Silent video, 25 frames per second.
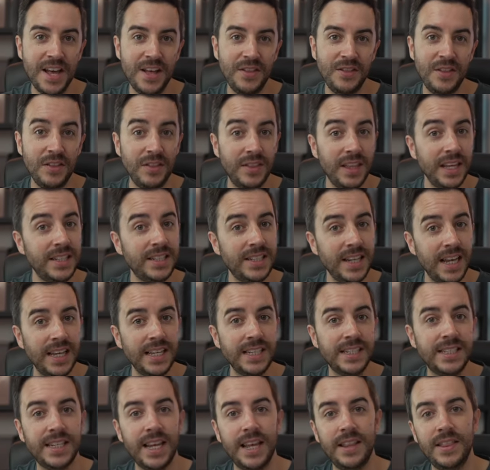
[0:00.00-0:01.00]
that this
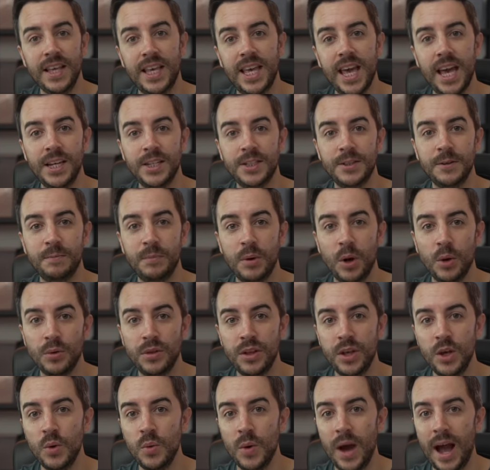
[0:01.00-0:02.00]
is in the case of
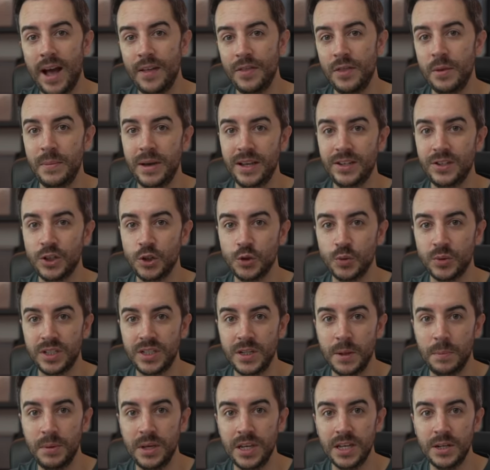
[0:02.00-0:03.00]
both you and the message
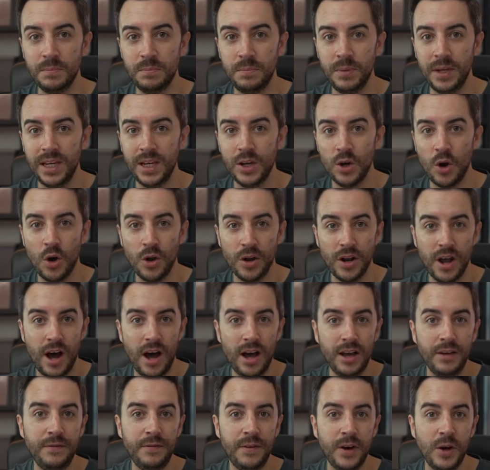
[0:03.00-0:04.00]
recipient being on
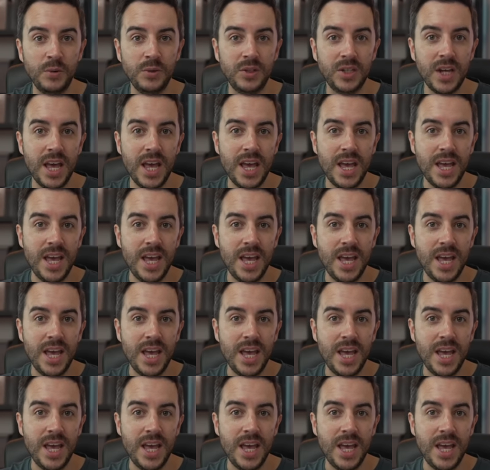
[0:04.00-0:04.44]
iPhones.